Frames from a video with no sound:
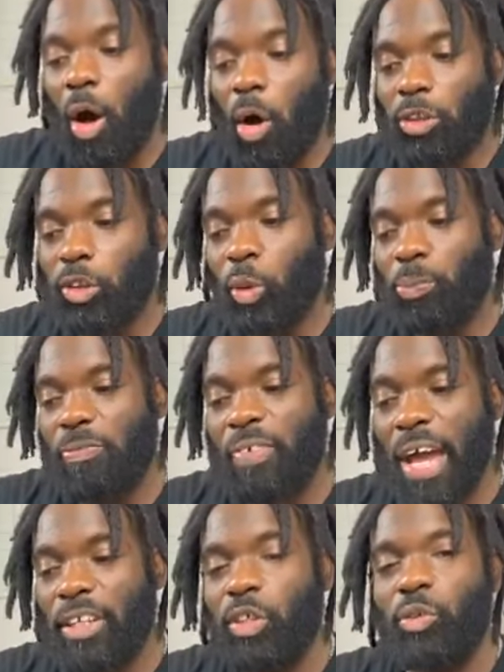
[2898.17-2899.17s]
while also
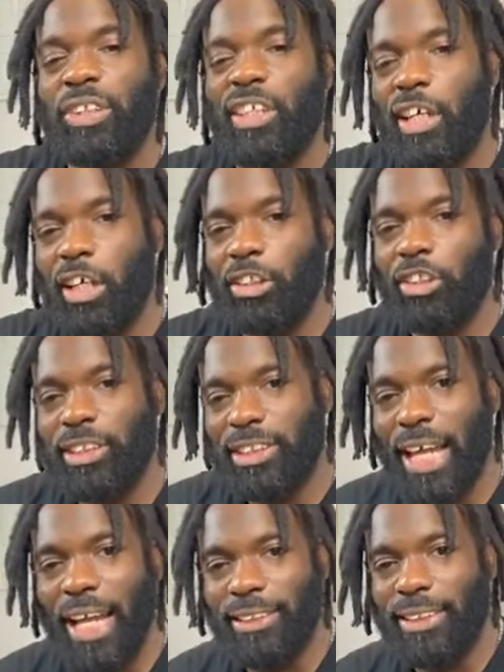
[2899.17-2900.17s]
providing you with other
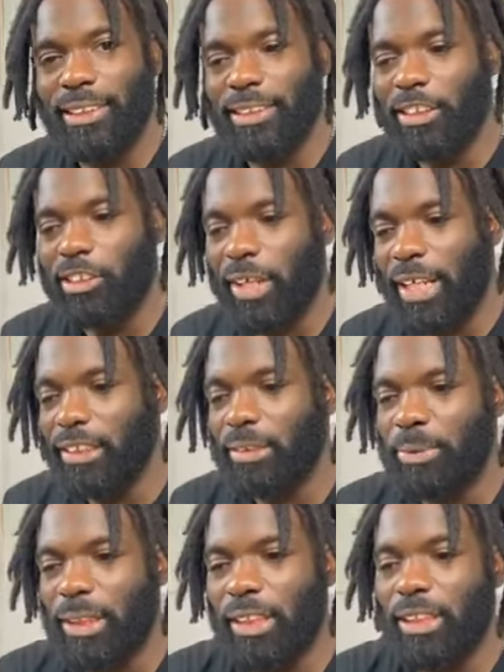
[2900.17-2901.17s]
tactics and
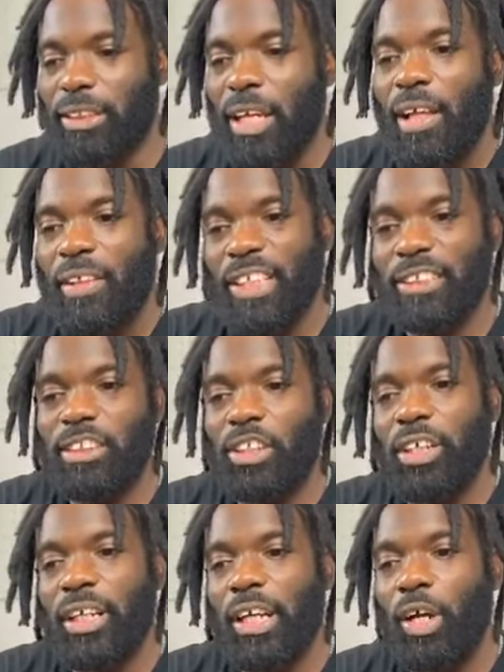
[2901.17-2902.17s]
strategies because this
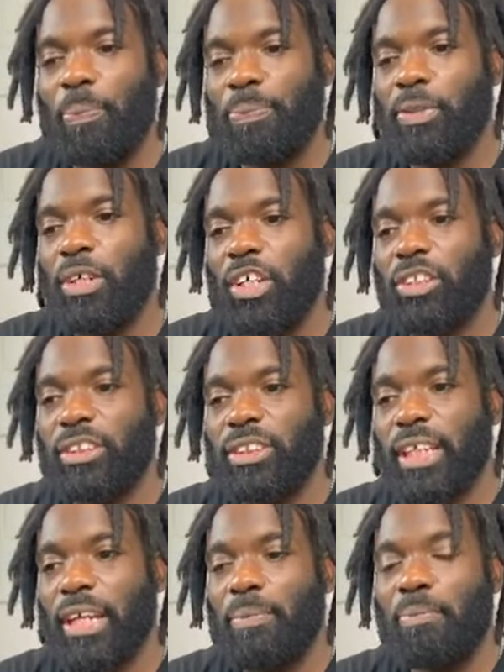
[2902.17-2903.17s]
is going to help you
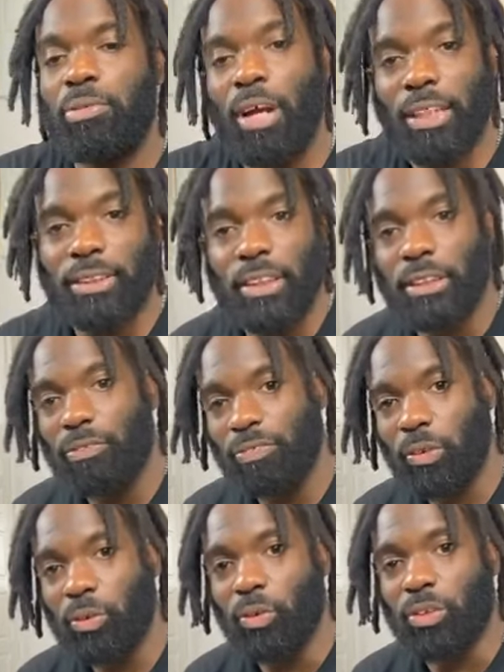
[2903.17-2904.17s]
understand processed
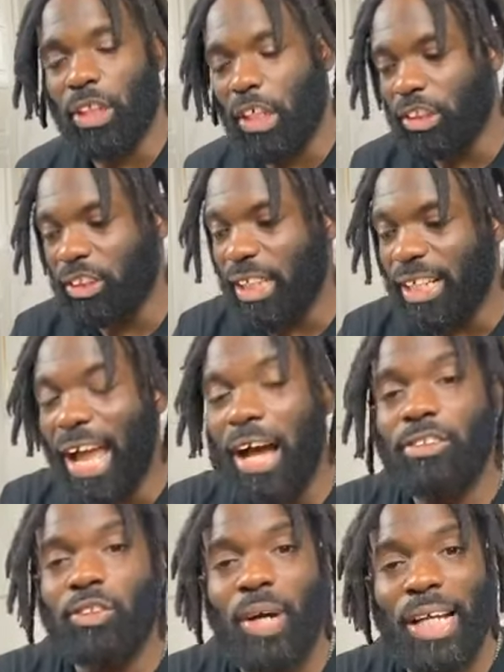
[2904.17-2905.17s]
foods, understanding
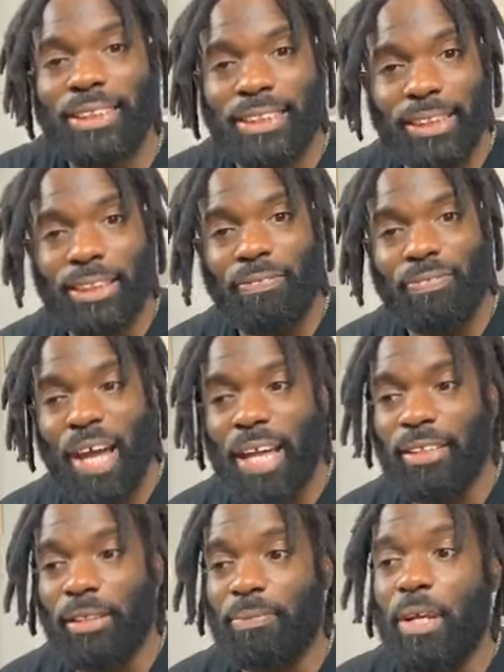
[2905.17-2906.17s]
how to
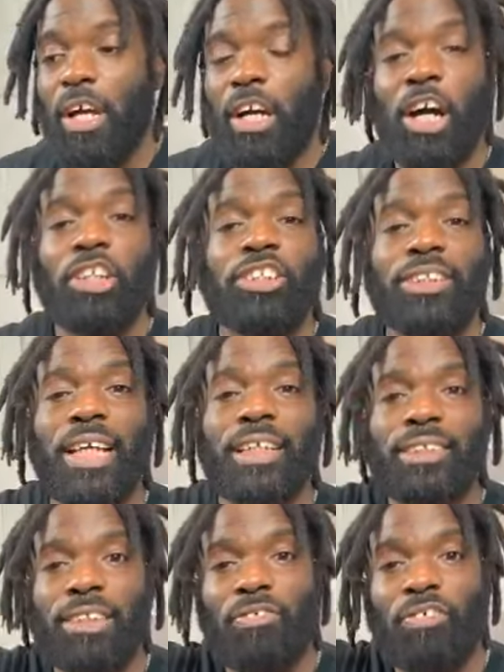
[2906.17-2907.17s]
identify them,
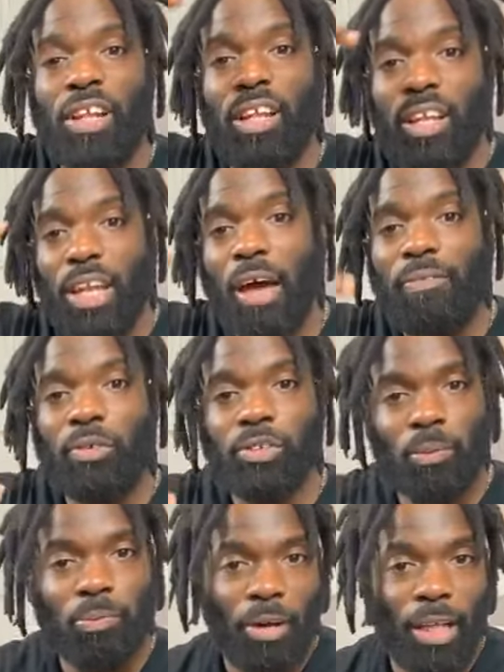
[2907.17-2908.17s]
understand the different
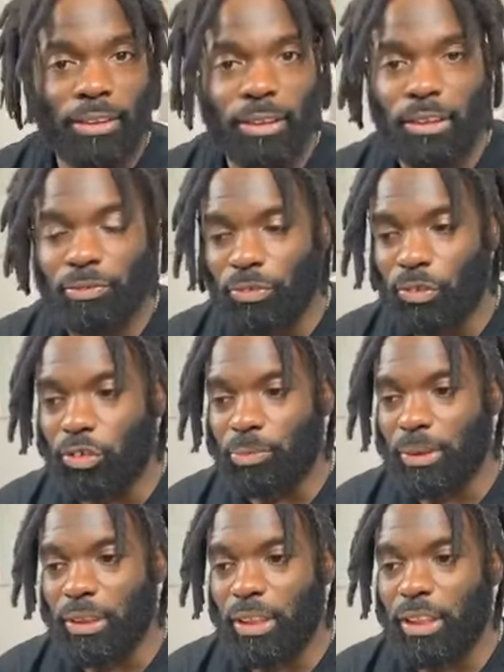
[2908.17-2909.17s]
levels of processed
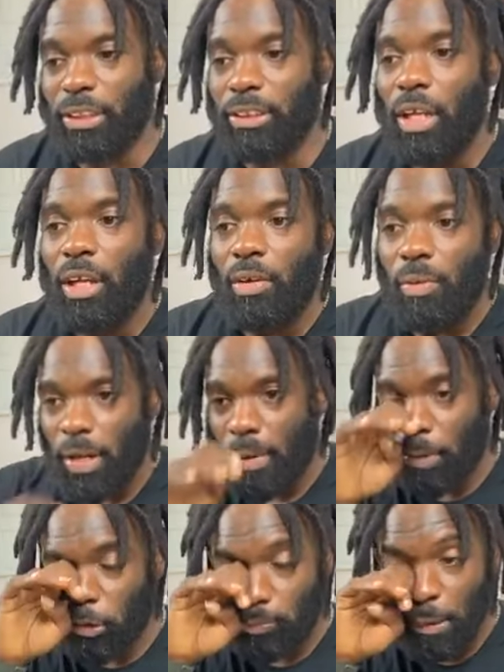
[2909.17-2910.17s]
foods because
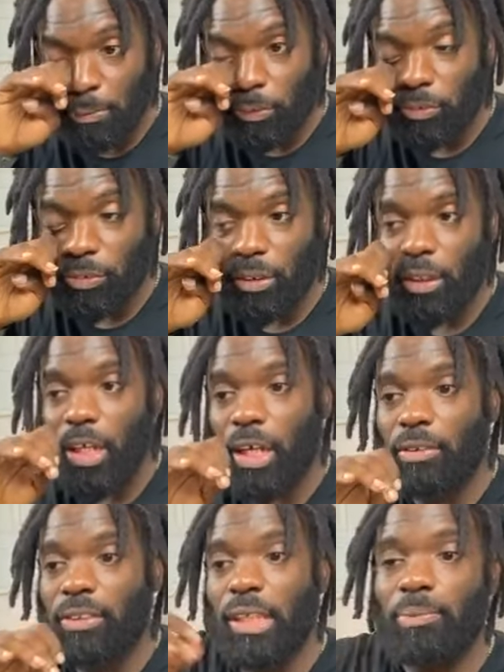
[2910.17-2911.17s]
most people
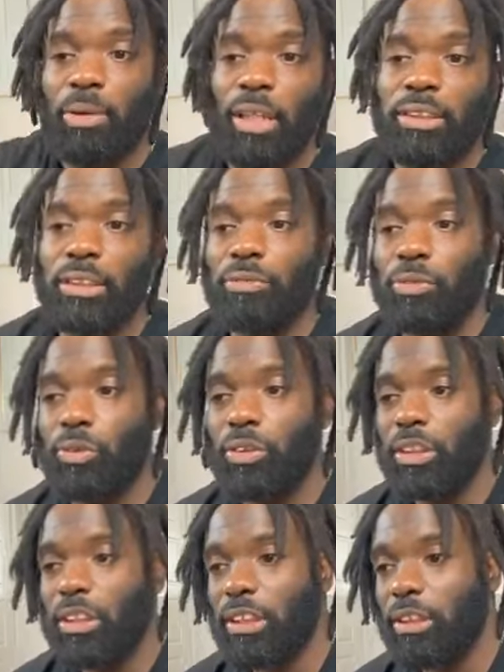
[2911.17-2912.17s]
think processed
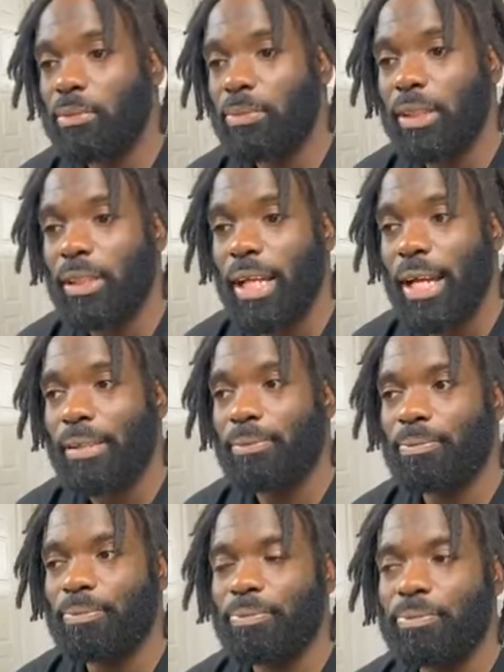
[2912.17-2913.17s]
foods are just to be
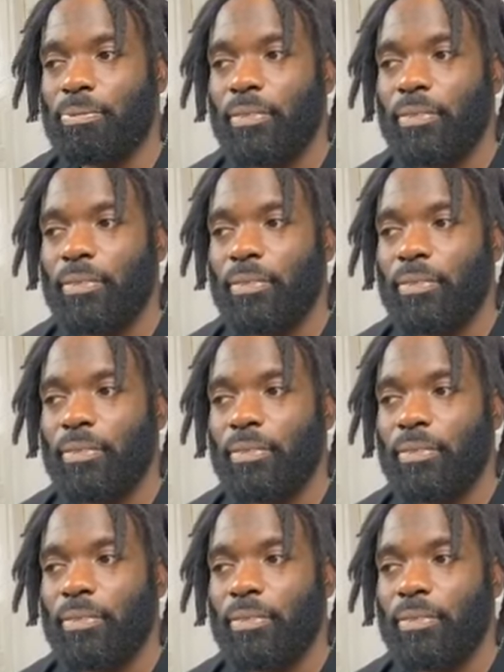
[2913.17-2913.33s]
like